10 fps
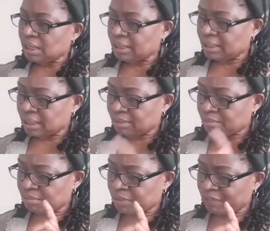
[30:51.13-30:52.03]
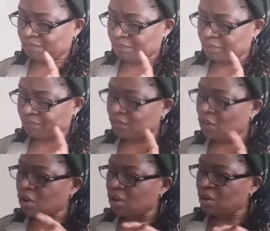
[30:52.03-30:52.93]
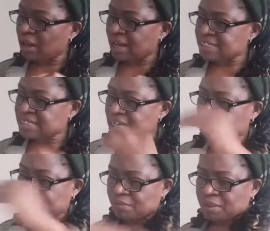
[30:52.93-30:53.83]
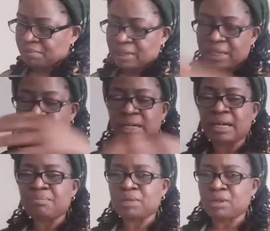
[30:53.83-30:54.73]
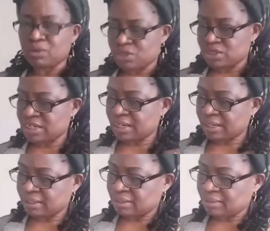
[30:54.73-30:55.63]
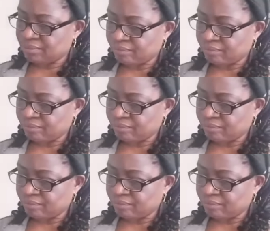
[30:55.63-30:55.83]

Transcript: And before I start from the beginning, let me go to the end.